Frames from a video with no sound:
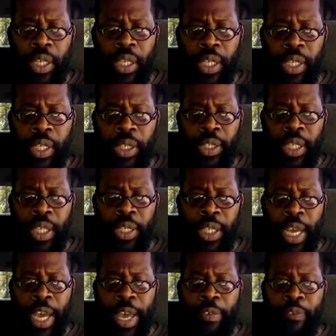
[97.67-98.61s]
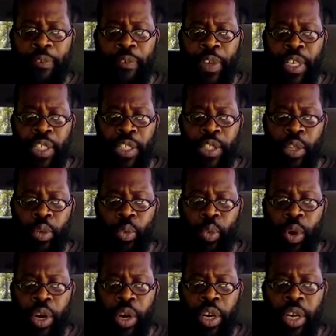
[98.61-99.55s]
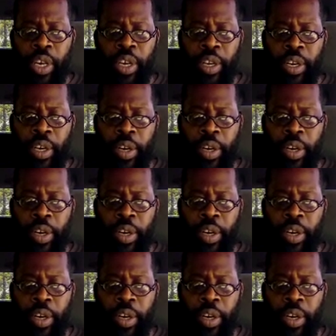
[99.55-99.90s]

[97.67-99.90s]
He says, "I have finished the work."